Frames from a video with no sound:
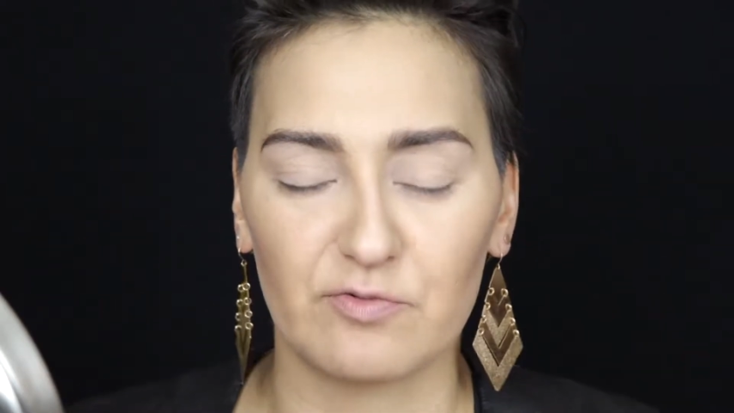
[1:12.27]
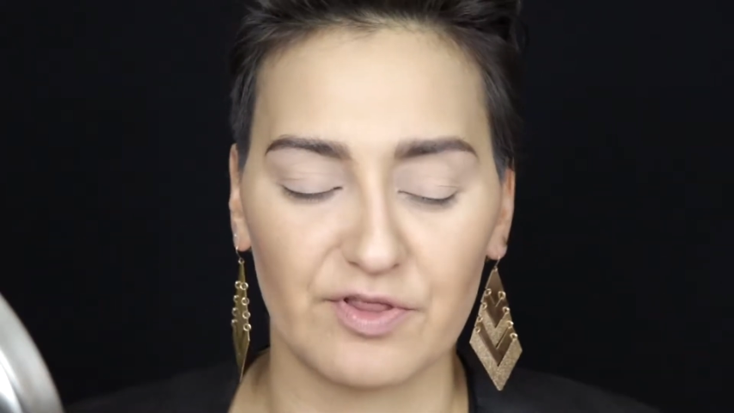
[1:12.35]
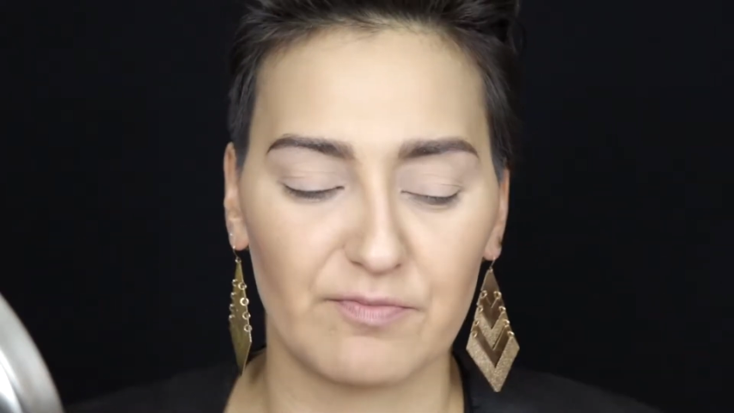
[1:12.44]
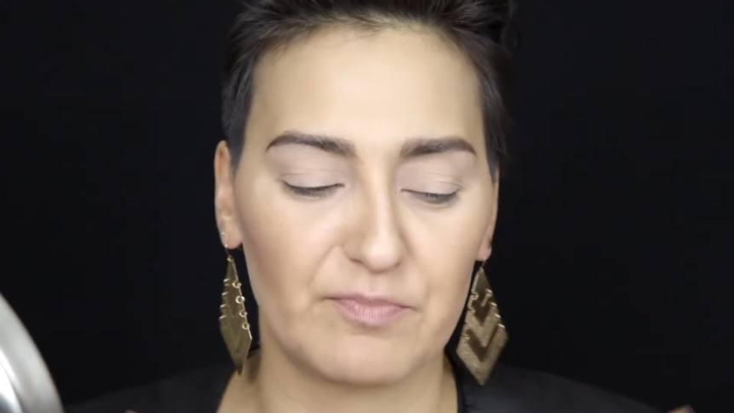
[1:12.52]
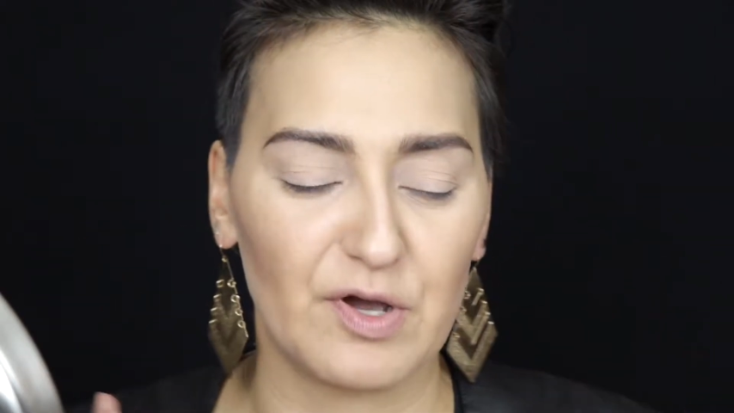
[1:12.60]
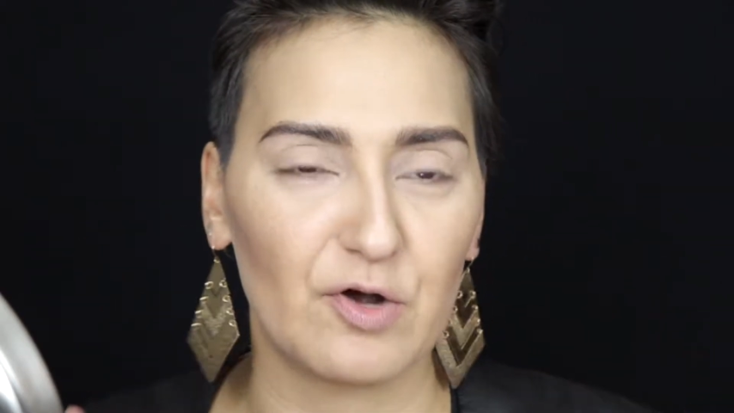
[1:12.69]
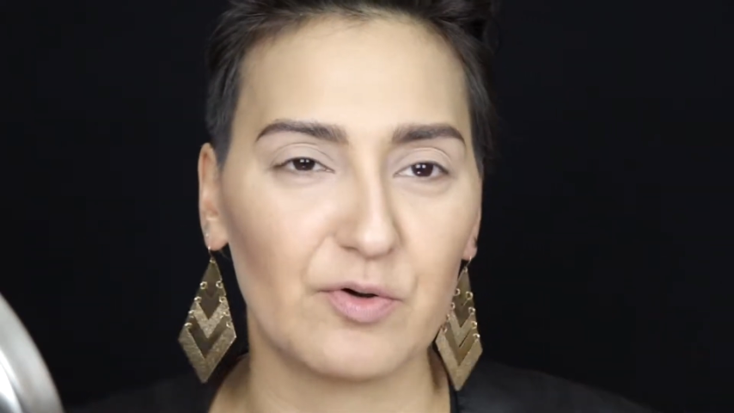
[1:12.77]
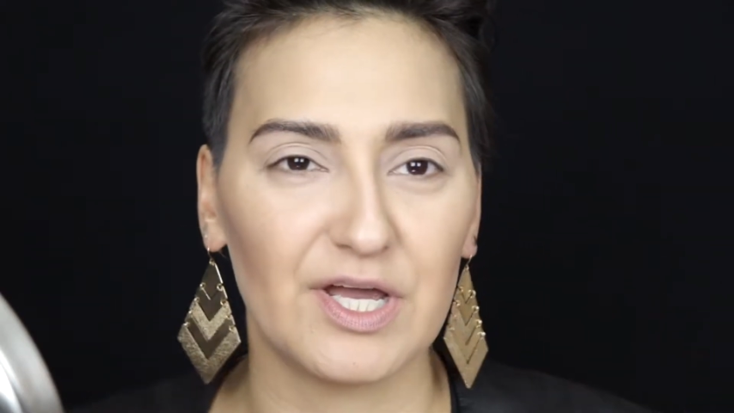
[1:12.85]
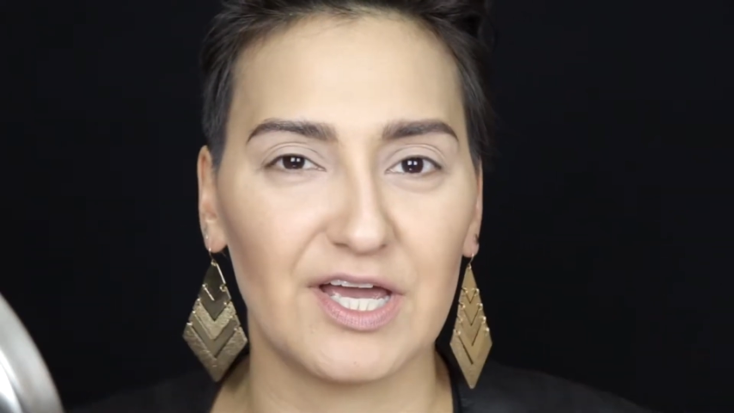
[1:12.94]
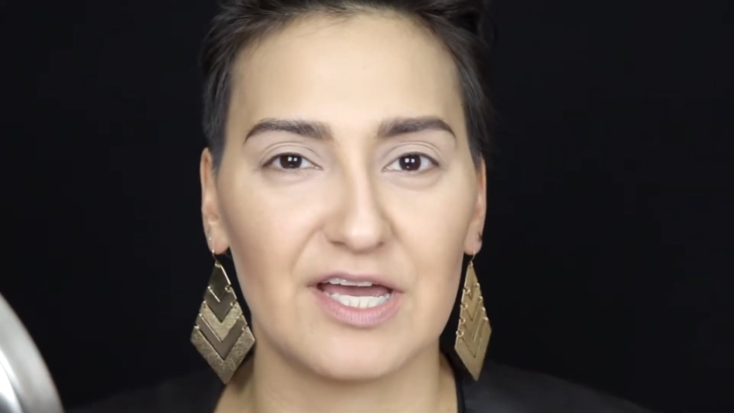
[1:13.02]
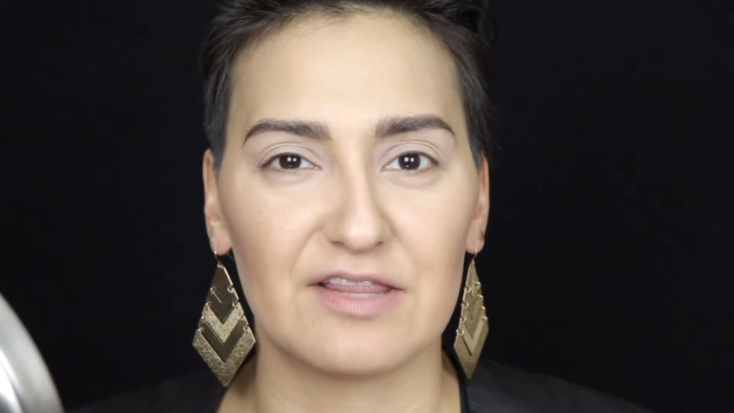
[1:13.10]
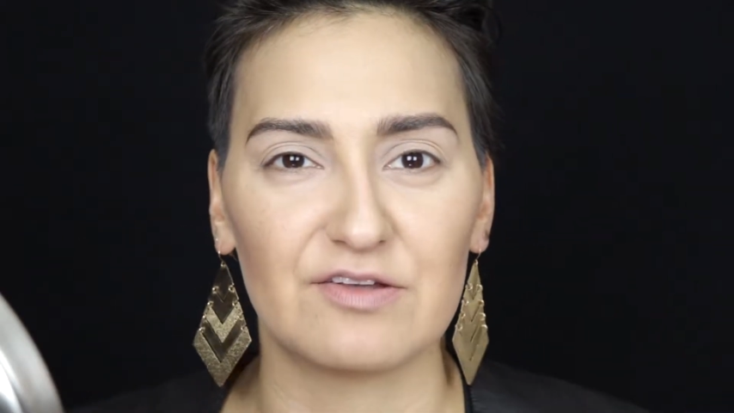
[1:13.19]
with
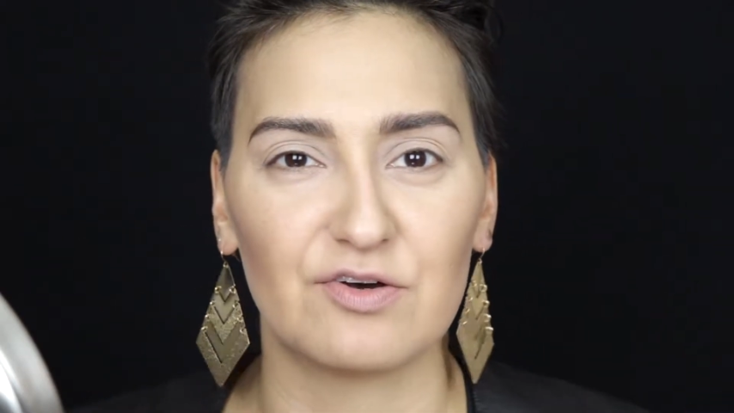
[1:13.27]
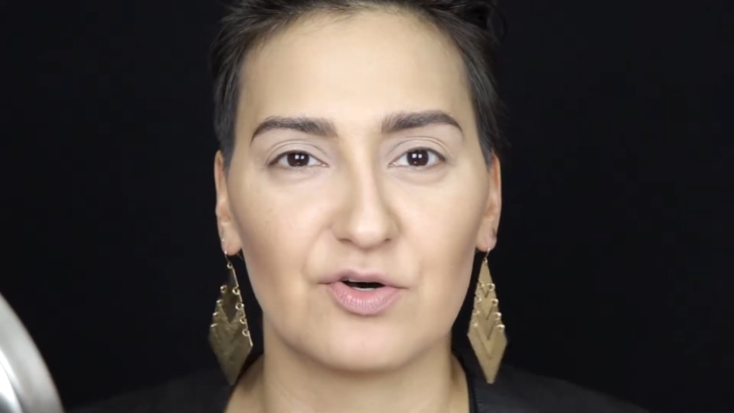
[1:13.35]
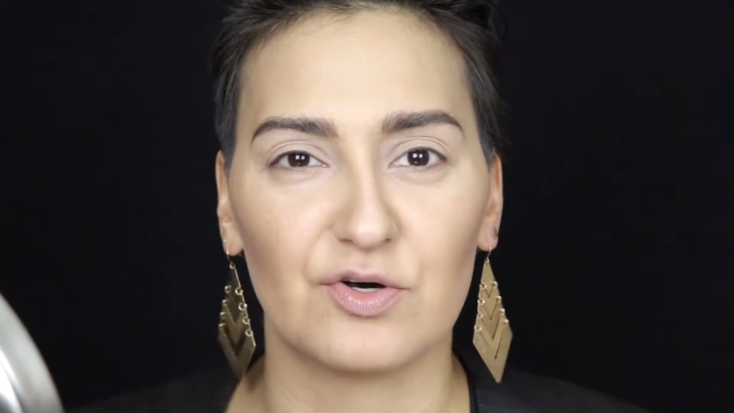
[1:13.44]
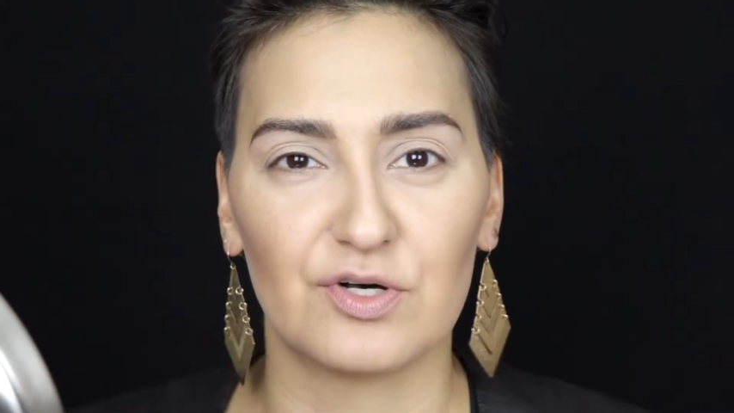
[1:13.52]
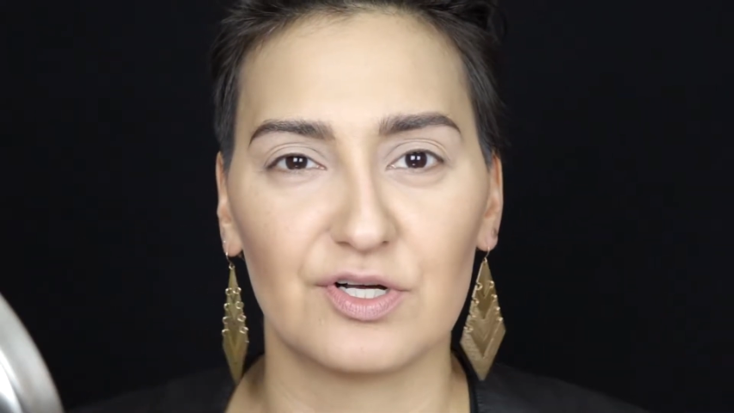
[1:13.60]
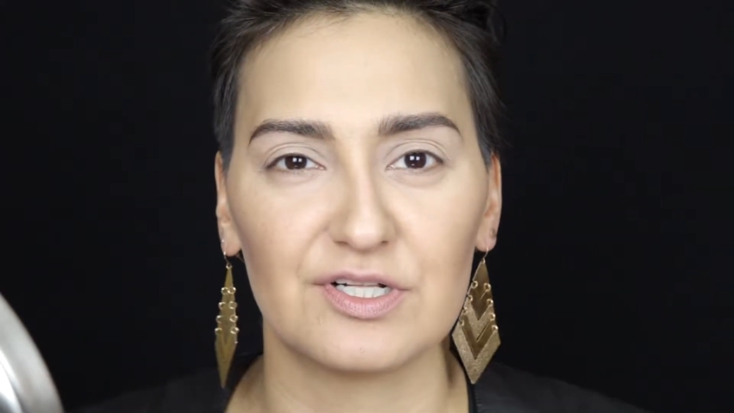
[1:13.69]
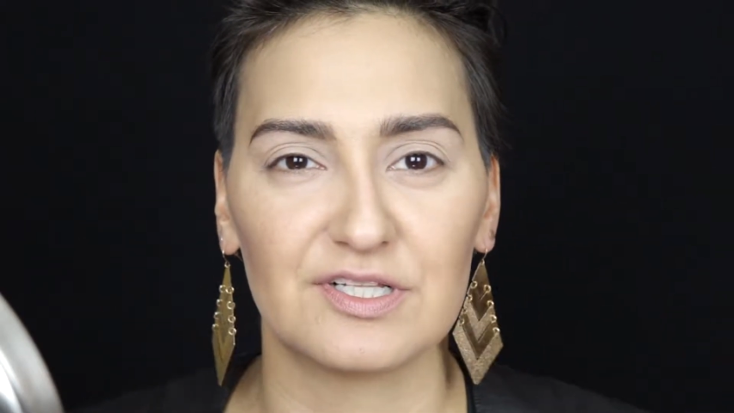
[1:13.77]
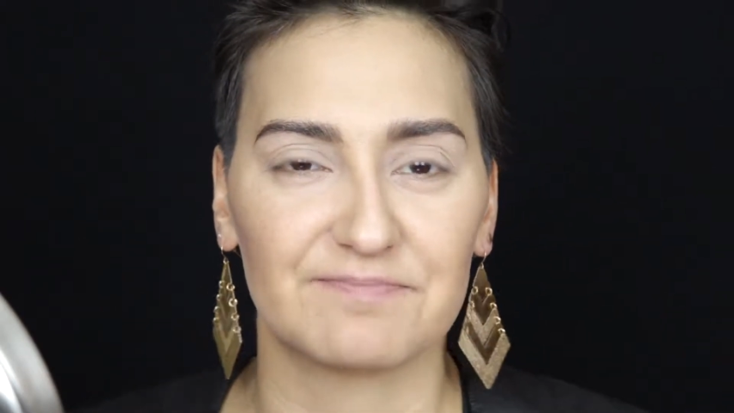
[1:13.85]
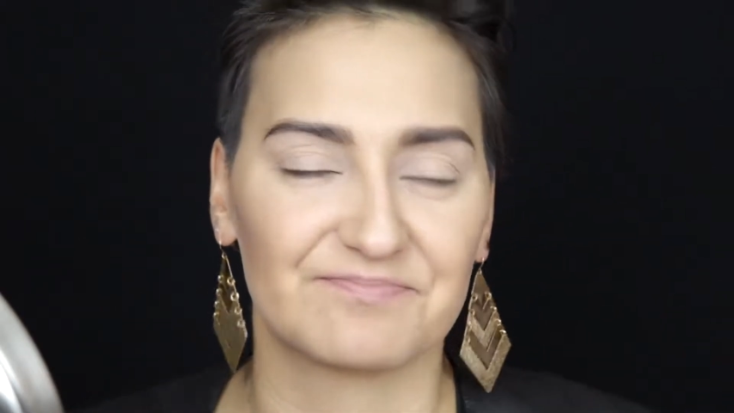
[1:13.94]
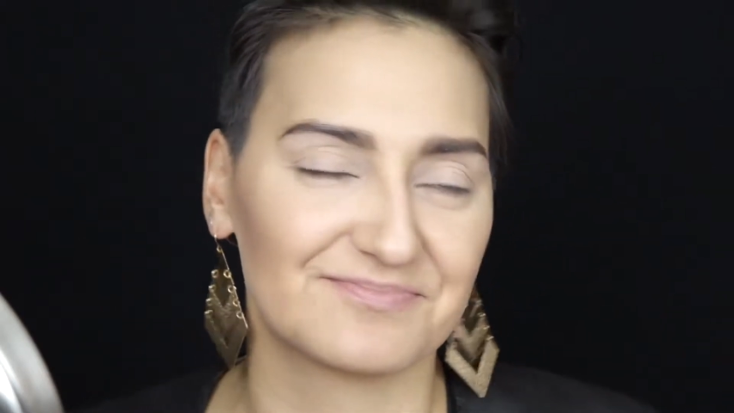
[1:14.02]
Bowie and the whole